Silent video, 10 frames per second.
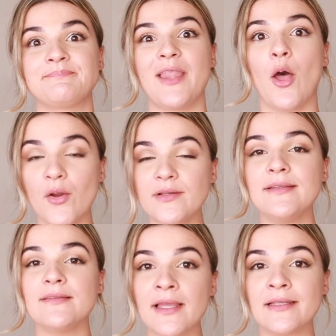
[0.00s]
the
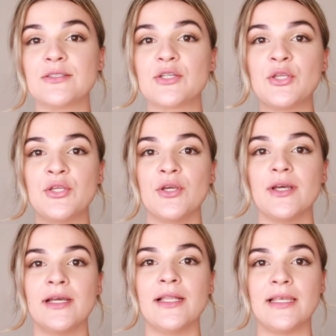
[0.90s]
only thing to
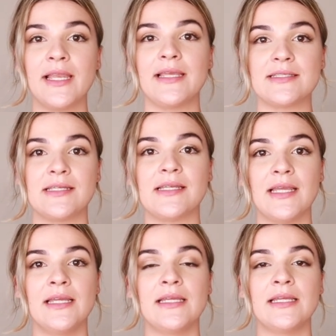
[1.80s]
cure
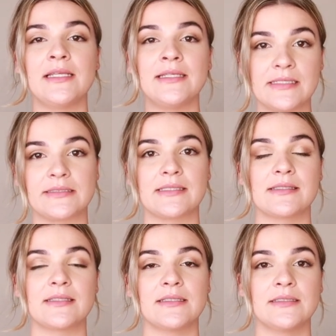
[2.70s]

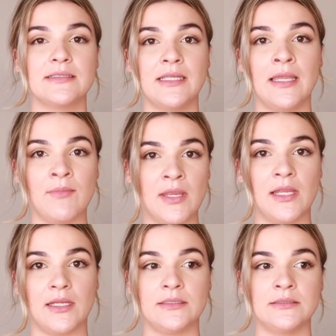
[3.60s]
laziness in
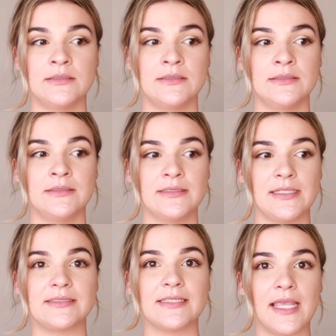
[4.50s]
me
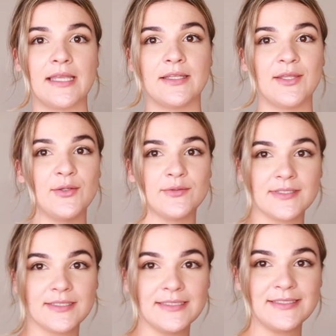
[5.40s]
is to get cute
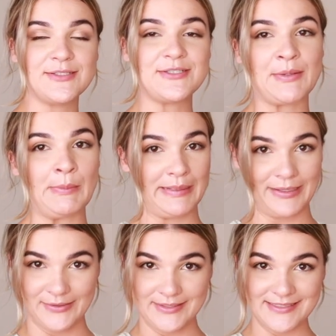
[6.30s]
gym
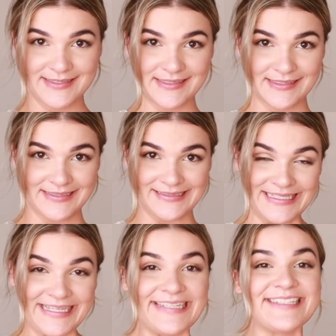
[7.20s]
clothes.
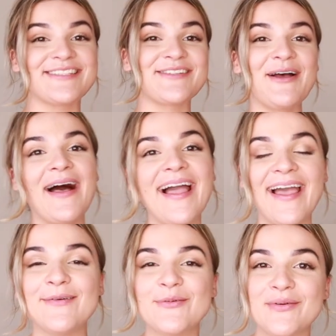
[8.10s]
So I
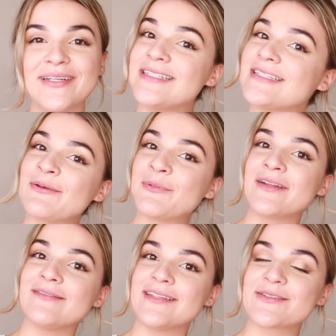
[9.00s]
have already done one
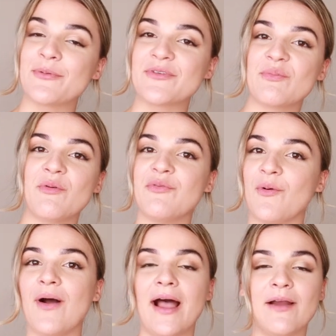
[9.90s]
of these hauls
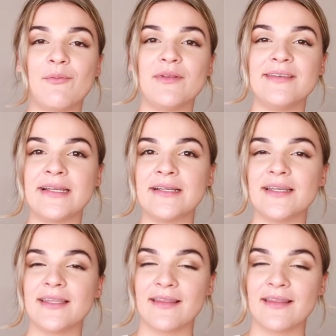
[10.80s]
before. I will link